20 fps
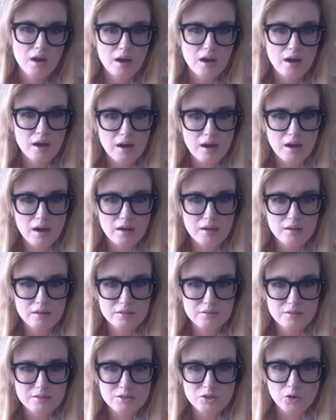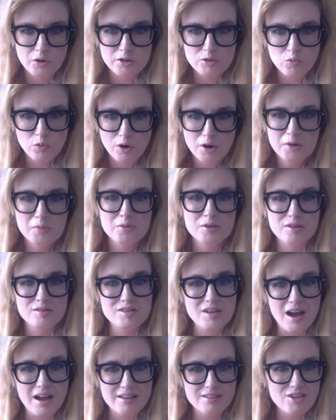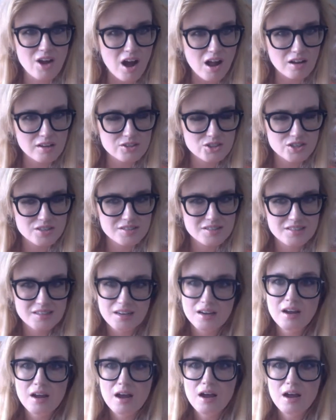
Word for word: Uh, so he's working with a Scientologist.